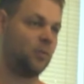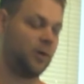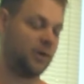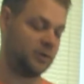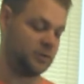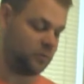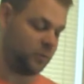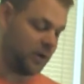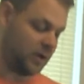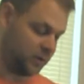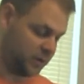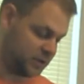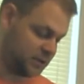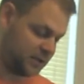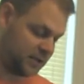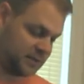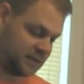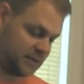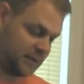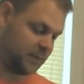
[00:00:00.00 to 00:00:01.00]
will work as well because you
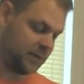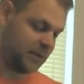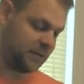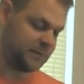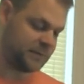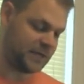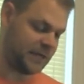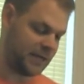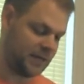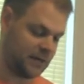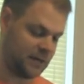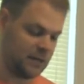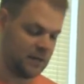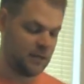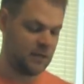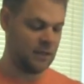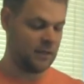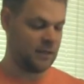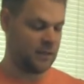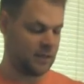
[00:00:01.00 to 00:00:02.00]
can zip it up tight,
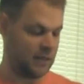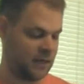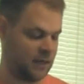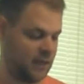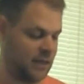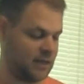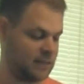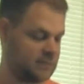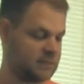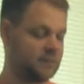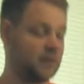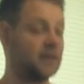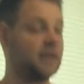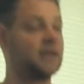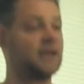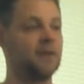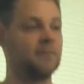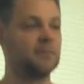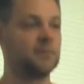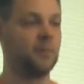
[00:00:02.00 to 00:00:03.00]
and again, it's a very
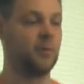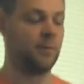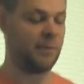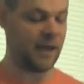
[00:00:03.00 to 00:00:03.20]
comfortable